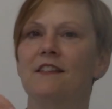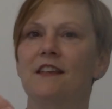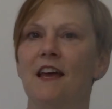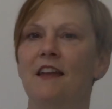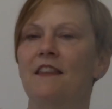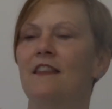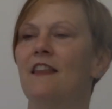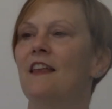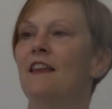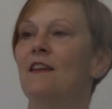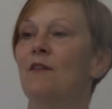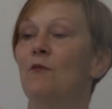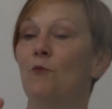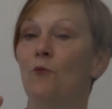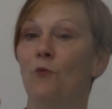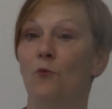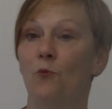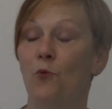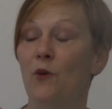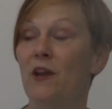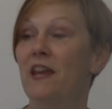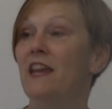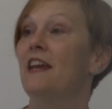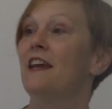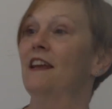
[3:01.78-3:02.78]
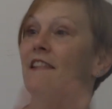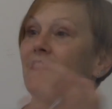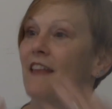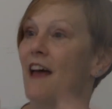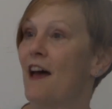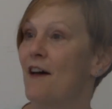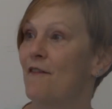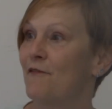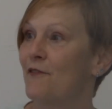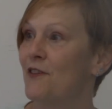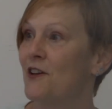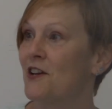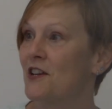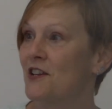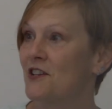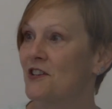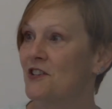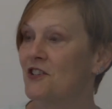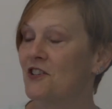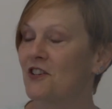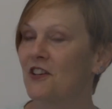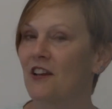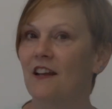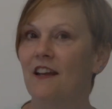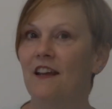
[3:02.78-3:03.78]
and then we eat that
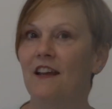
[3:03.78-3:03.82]
fish,